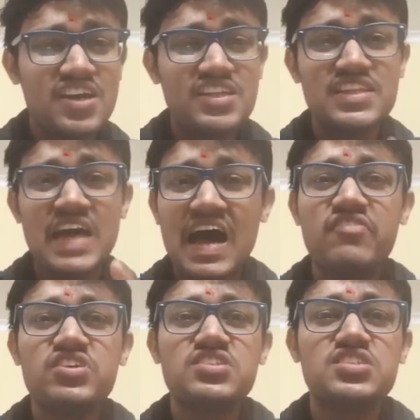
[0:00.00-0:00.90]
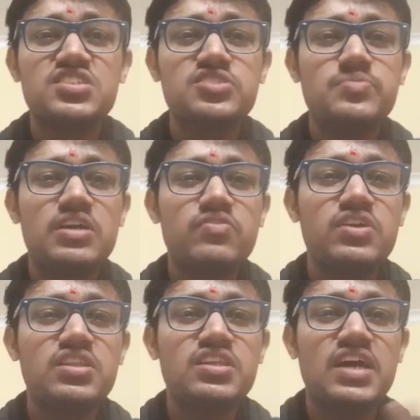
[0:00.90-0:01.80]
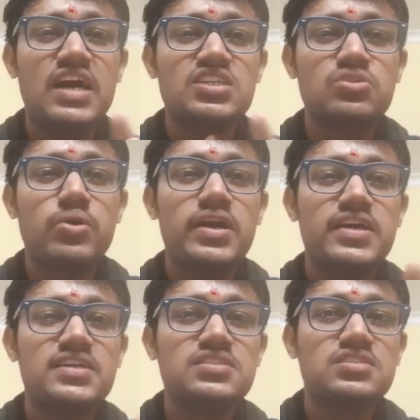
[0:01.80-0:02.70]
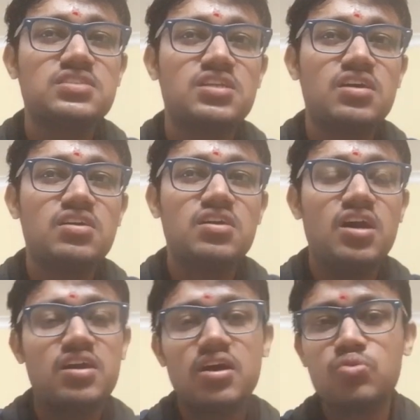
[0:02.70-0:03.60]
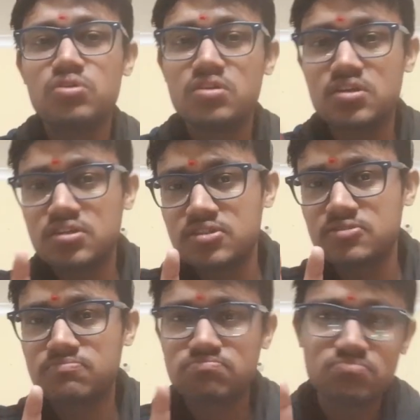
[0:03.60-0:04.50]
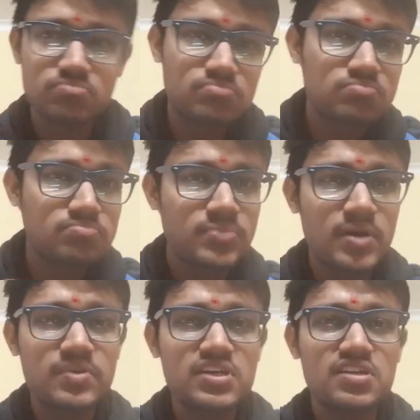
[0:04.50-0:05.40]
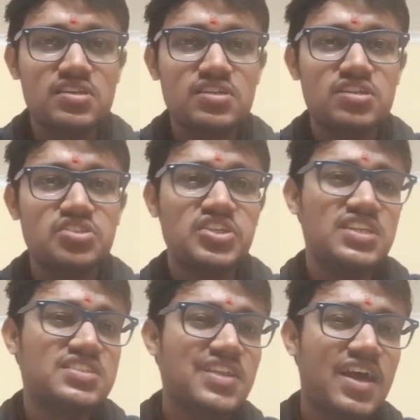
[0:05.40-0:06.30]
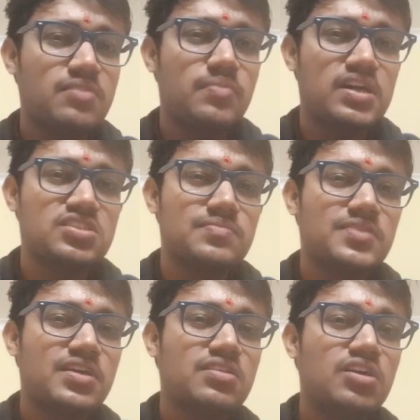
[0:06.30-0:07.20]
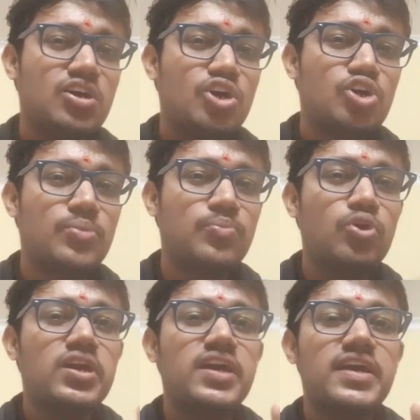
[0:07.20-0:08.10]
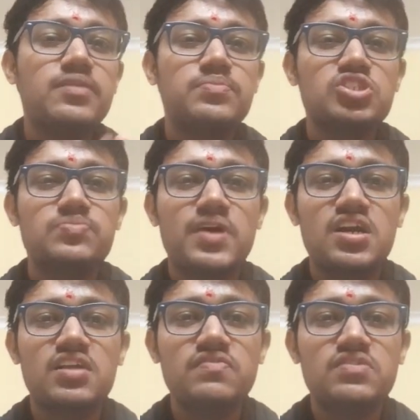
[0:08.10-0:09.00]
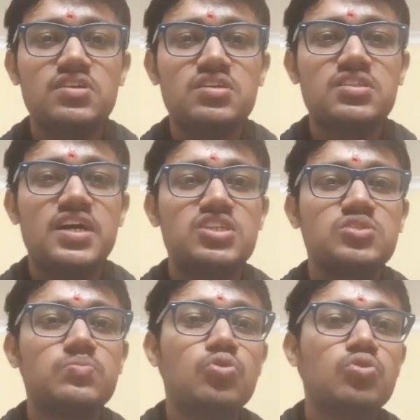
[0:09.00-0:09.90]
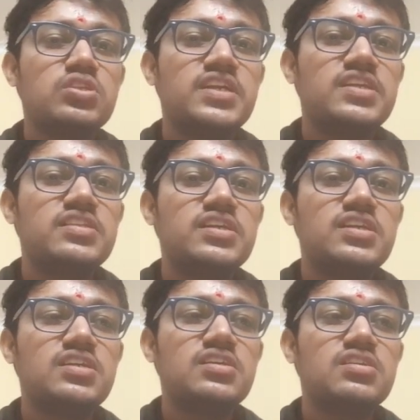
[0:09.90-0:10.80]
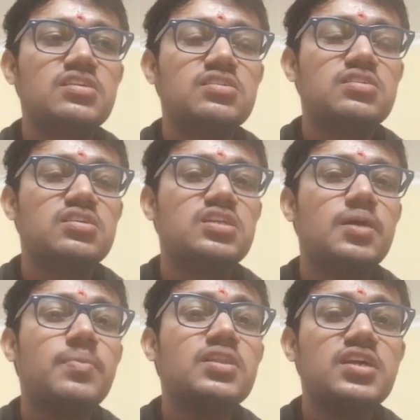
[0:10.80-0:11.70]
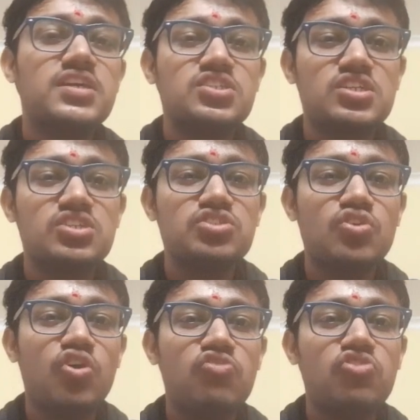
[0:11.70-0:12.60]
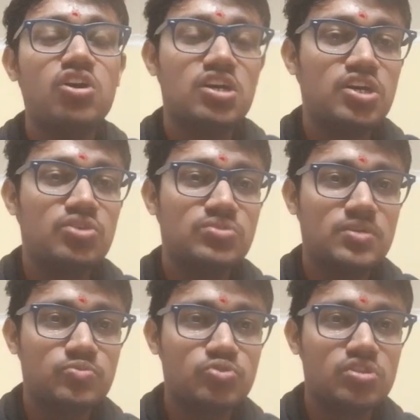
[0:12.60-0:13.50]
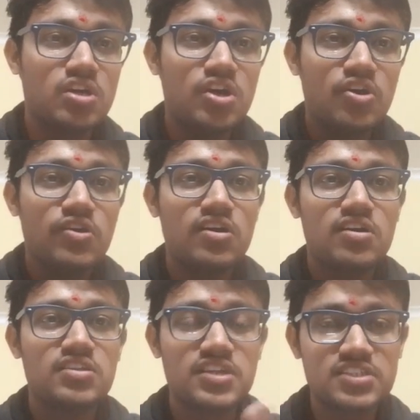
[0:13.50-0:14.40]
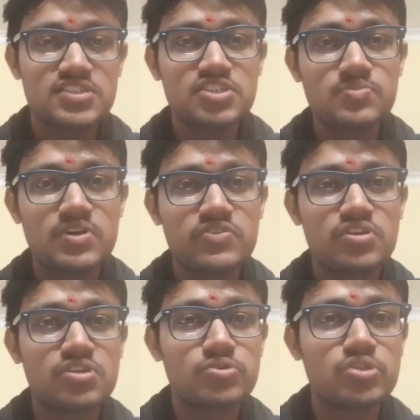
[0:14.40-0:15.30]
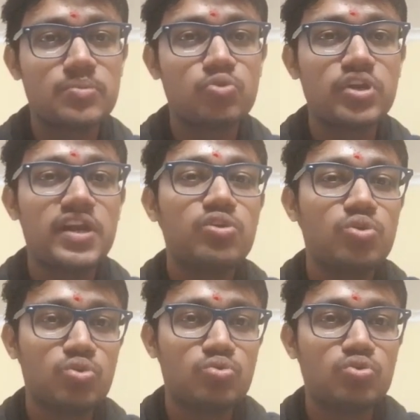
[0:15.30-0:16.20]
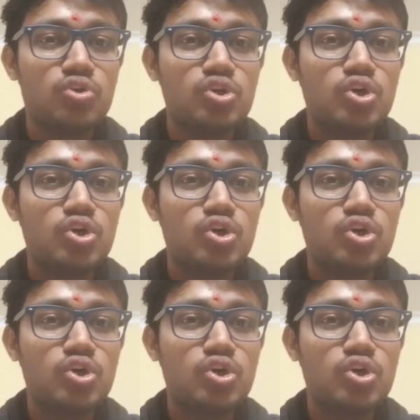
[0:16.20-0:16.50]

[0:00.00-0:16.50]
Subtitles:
The average distance between the asteroid is around maybe 6 lakh miles something. To put it in perspective, that's more than the double the distance of Earth to the moon. The distance between Earth to the moon into two.